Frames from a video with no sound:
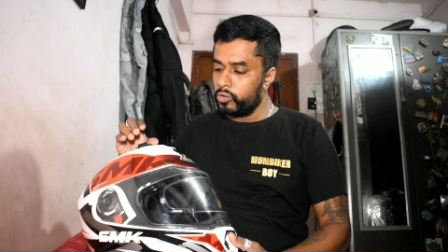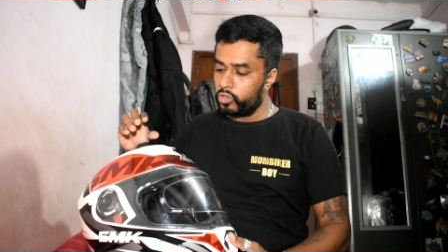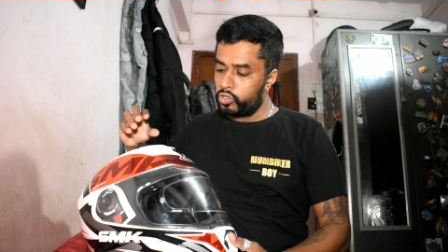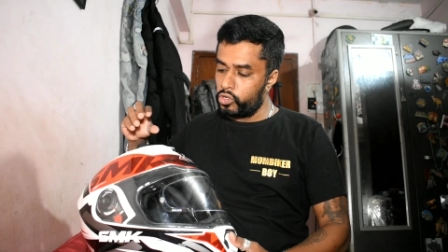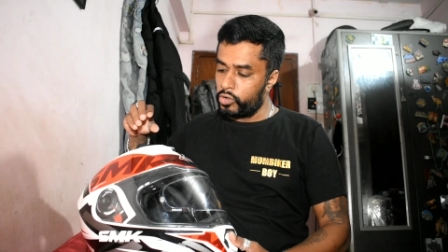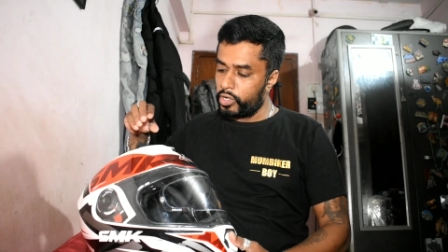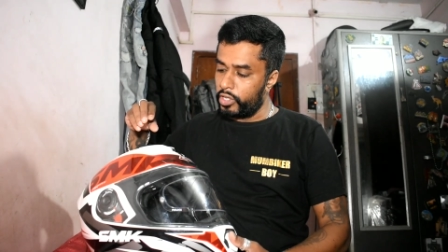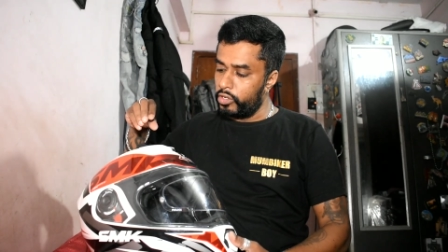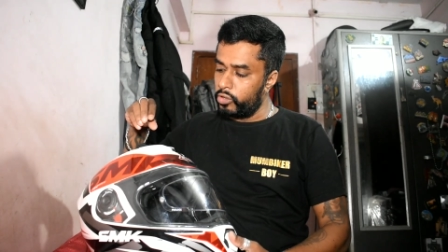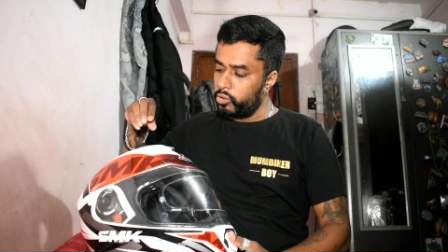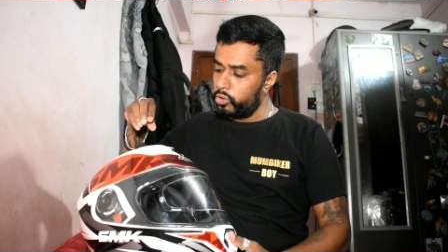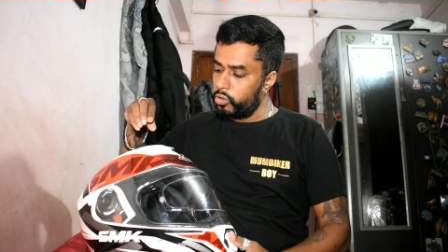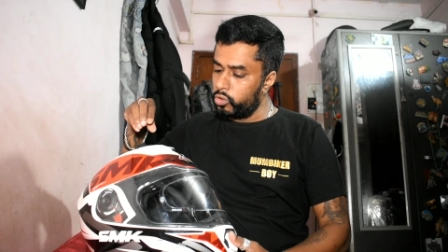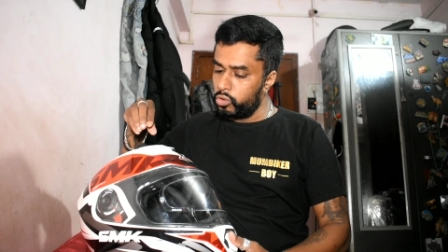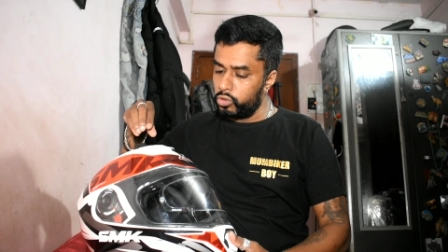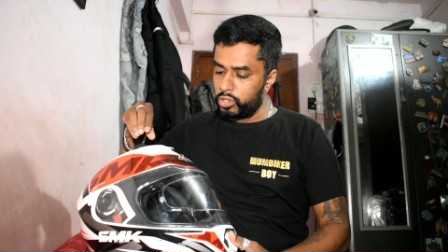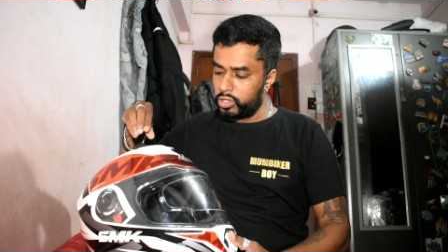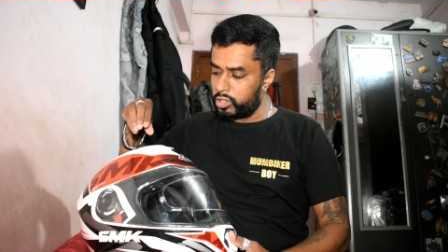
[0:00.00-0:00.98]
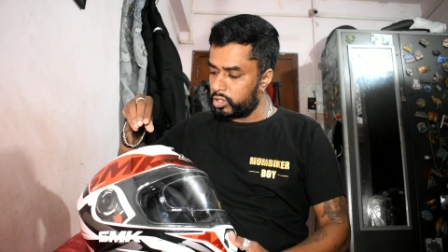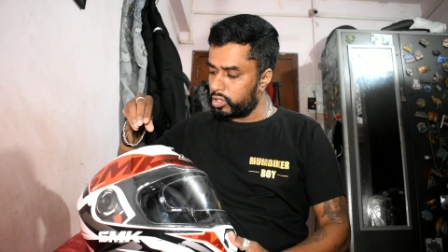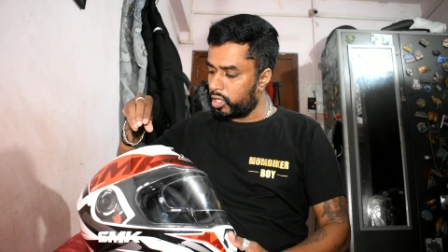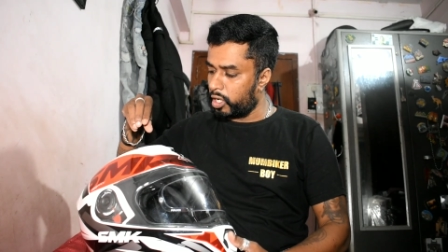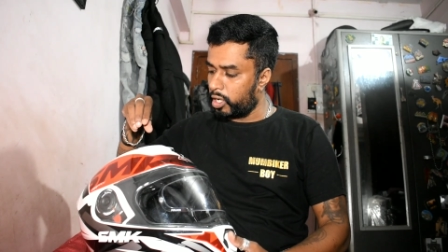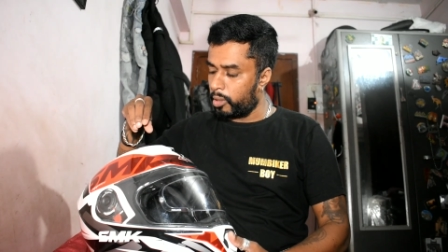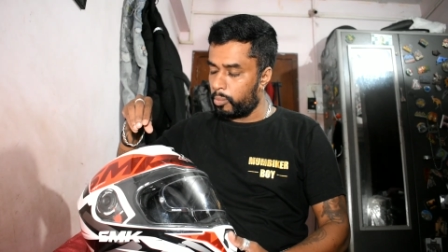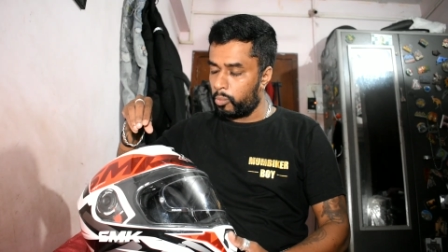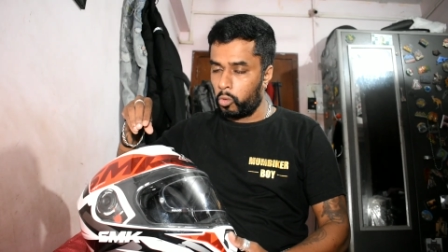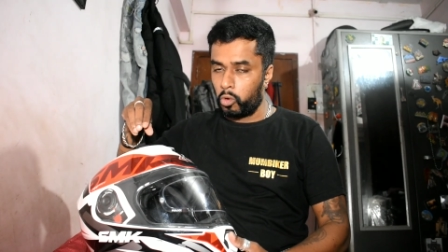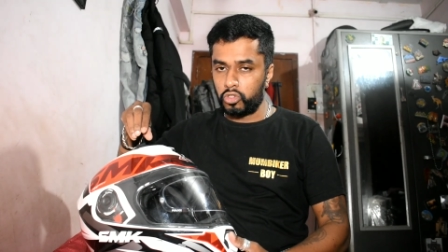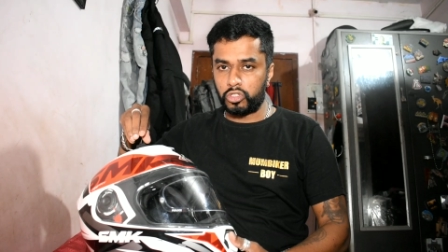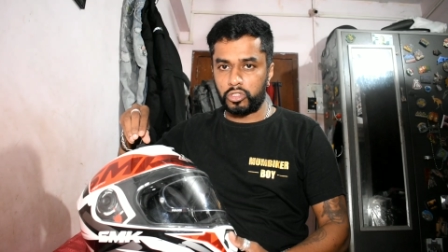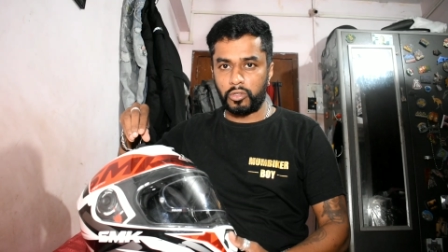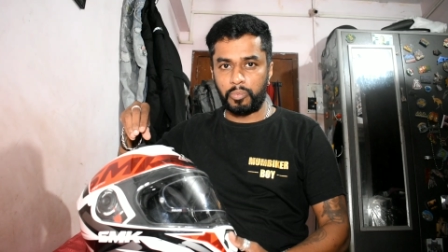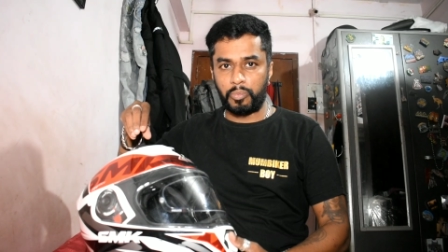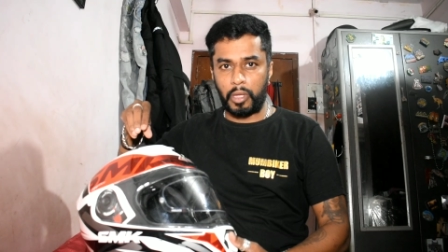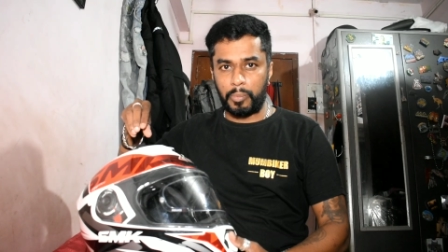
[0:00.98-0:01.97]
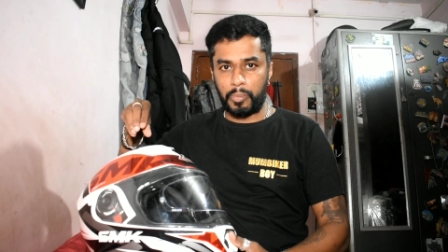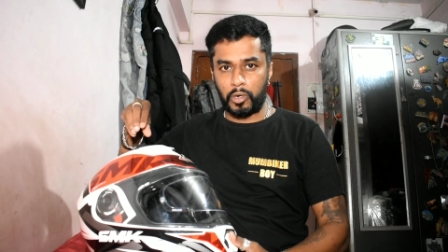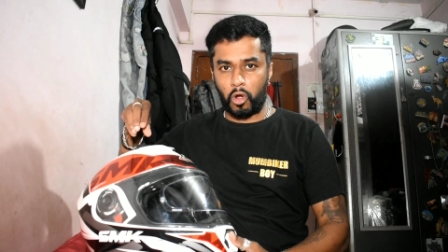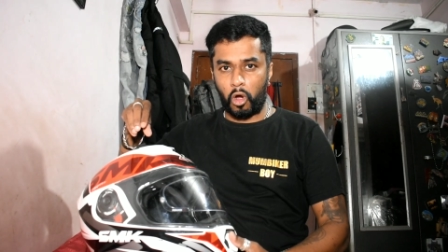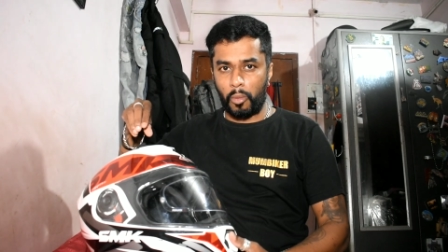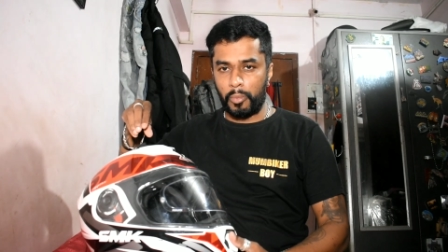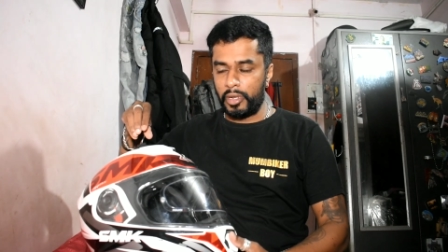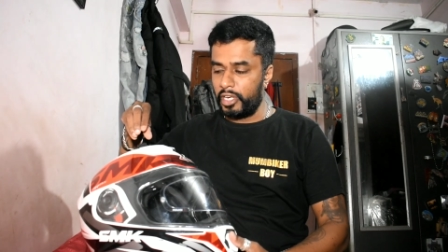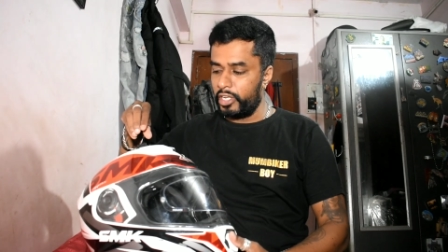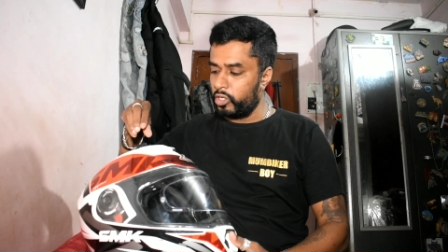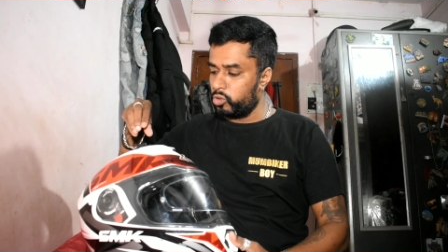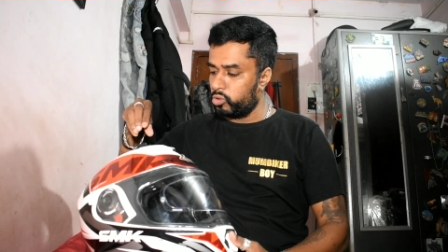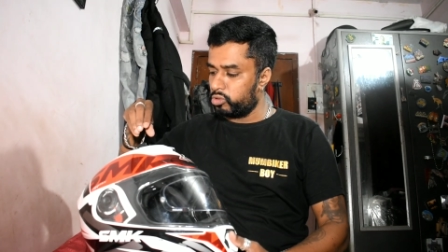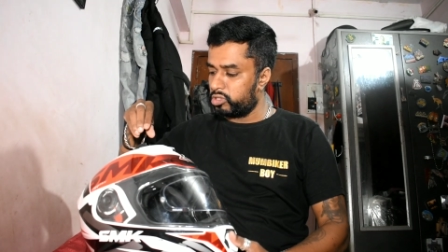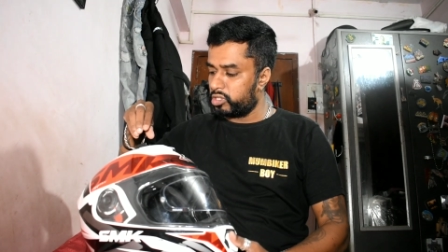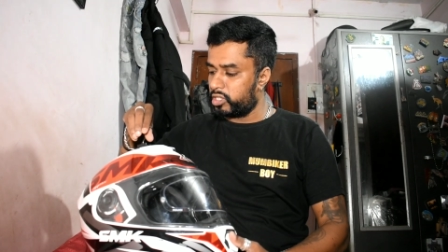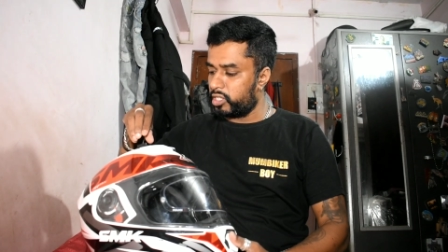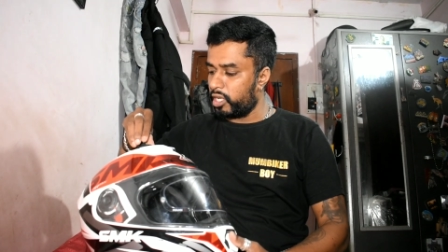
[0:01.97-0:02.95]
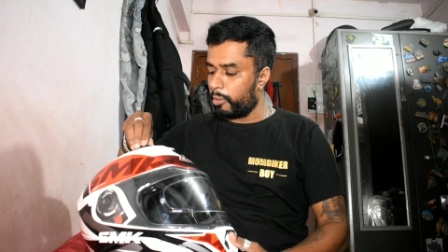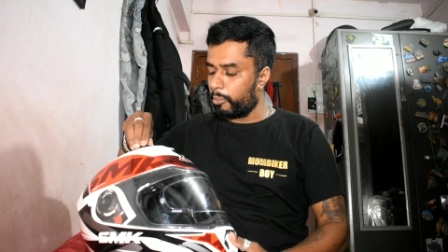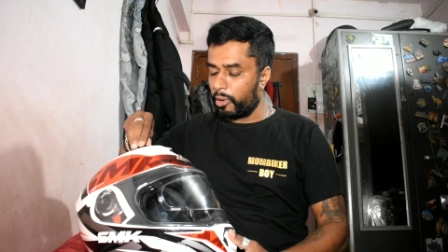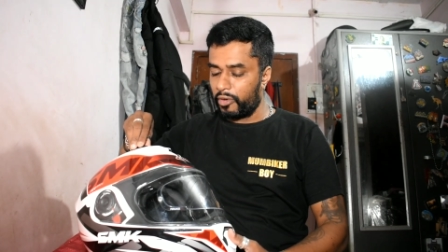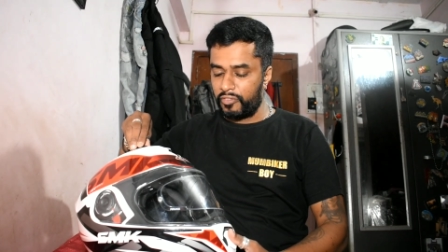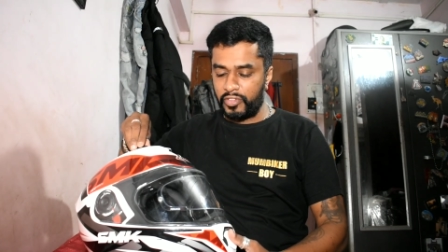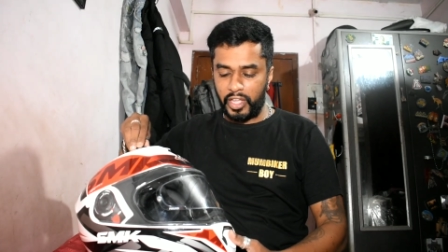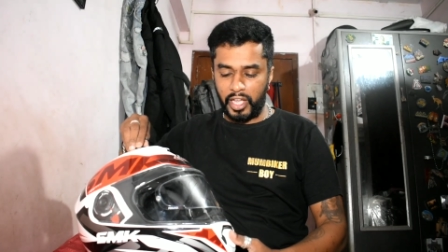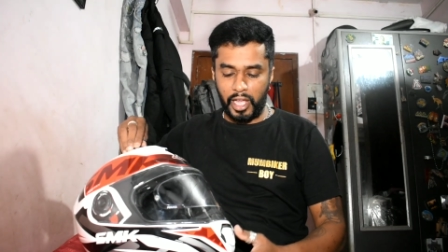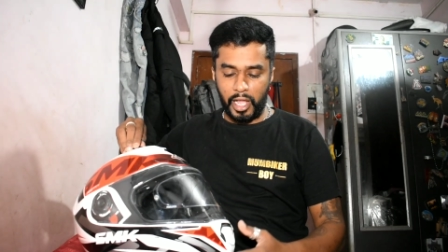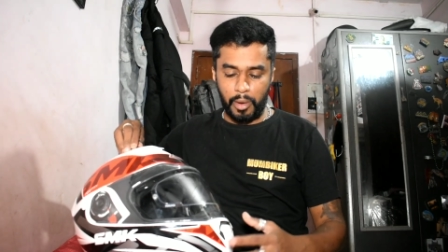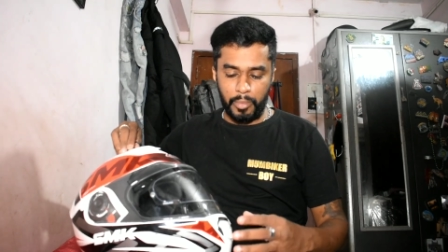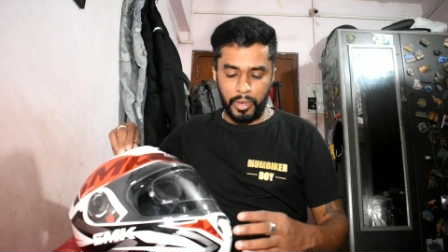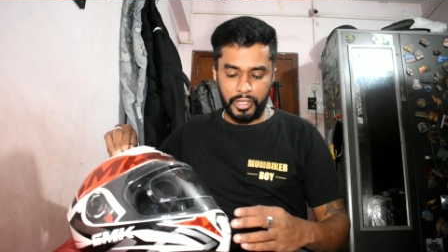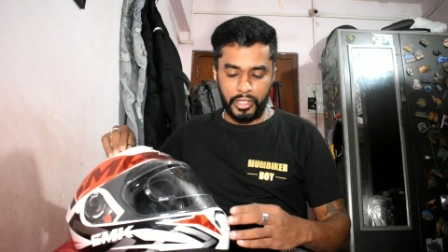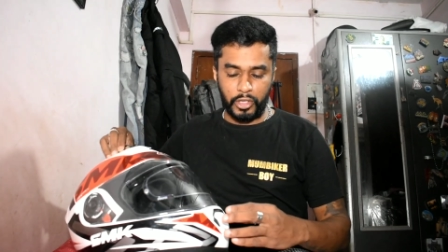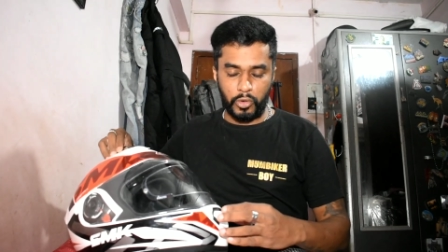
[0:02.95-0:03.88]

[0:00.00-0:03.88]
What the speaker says: So you can use most of the people commonly use the above the helmet,